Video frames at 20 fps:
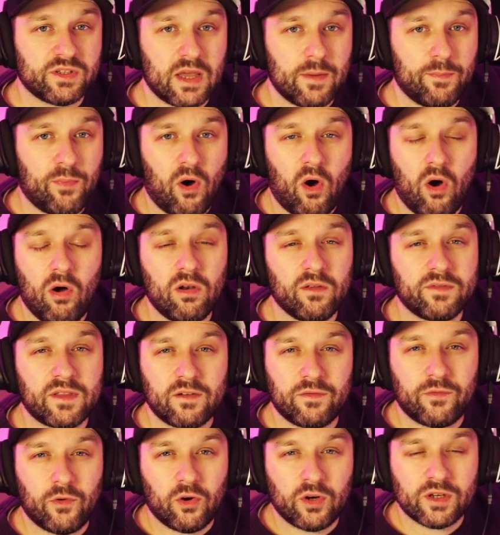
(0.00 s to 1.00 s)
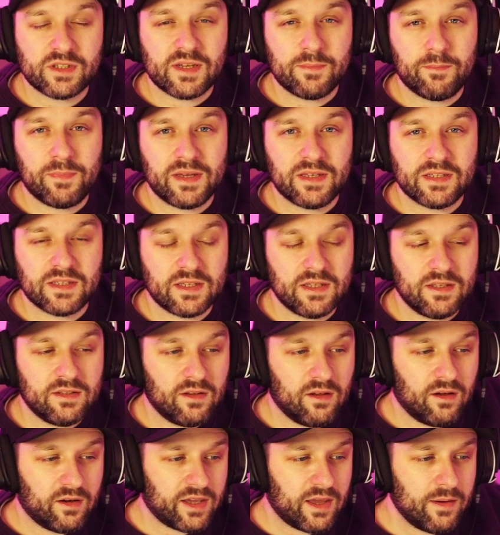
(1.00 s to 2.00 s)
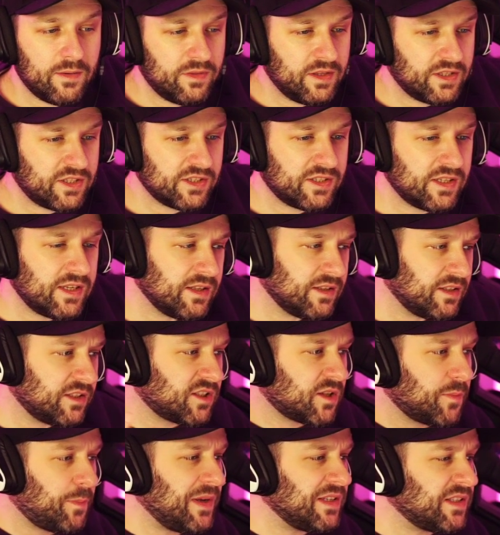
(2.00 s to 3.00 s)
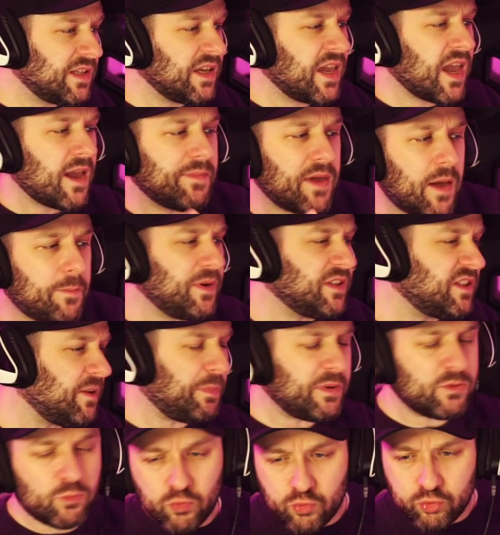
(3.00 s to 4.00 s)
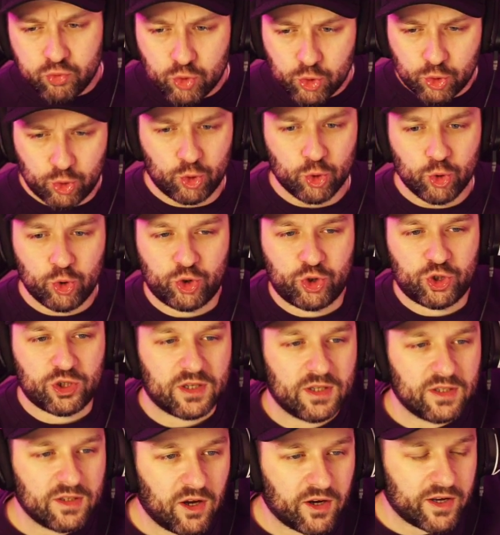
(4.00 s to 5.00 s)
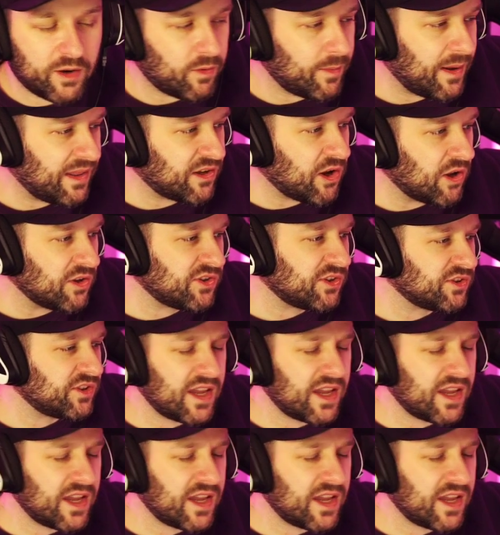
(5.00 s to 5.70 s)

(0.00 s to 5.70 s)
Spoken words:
They put all of their focus in PC. Okay, this is it. This is the PC game. Yeah, PC. Okay, what about the consoles?